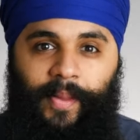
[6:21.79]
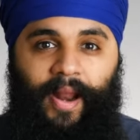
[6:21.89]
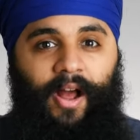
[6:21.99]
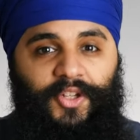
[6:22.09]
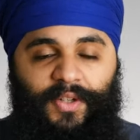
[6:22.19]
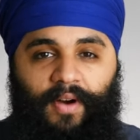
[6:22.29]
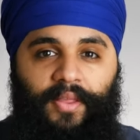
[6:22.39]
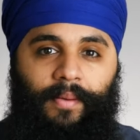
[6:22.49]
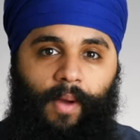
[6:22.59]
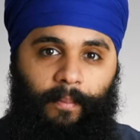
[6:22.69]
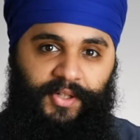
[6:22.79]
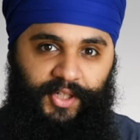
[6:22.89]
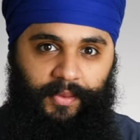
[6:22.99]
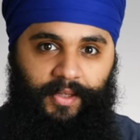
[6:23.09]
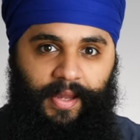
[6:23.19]
Then I also have other moments
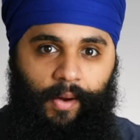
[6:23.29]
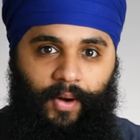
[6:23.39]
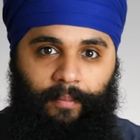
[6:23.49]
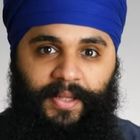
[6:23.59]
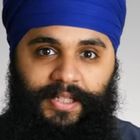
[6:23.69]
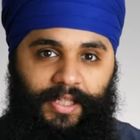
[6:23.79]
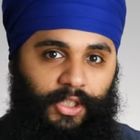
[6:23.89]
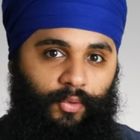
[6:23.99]
during the day where I'm listening